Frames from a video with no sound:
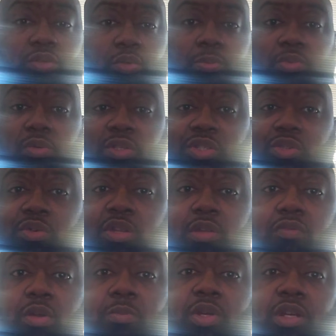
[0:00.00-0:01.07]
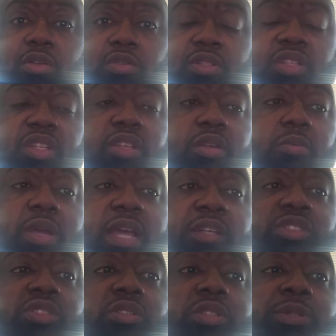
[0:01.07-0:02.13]
3-point shooting, if I'm going to critique him,
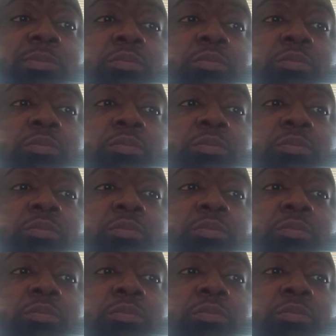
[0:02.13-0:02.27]
actually.